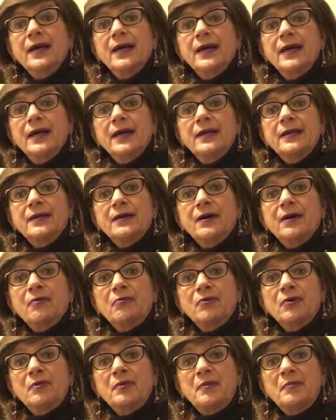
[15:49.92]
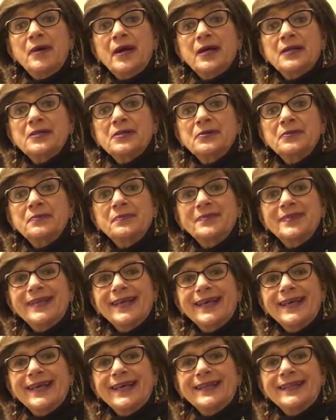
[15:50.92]
And we'll be back soon.
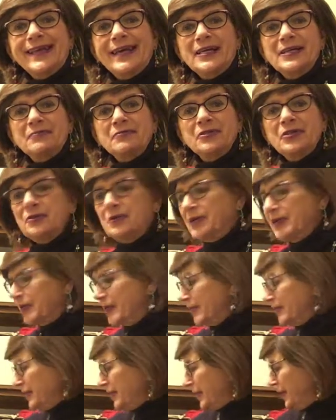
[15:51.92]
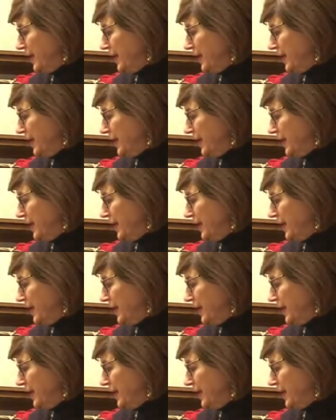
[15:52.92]
Thanks for tuning in.